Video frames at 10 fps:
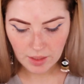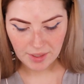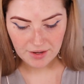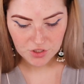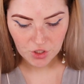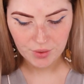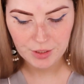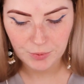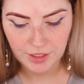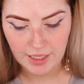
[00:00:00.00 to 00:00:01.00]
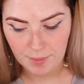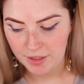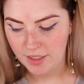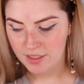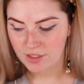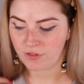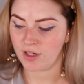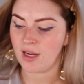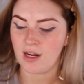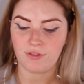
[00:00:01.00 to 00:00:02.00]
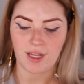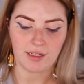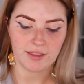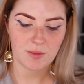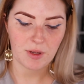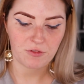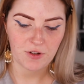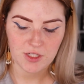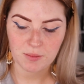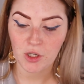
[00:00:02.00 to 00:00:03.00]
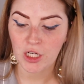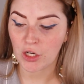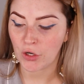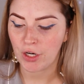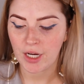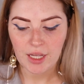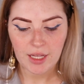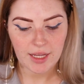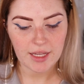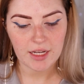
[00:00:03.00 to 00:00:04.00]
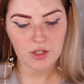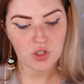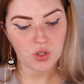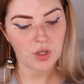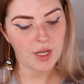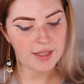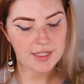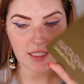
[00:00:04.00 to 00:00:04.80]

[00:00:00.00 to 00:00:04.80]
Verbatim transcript: I might have to go in with a couple of different kind of colors, but first I'm gonna go into the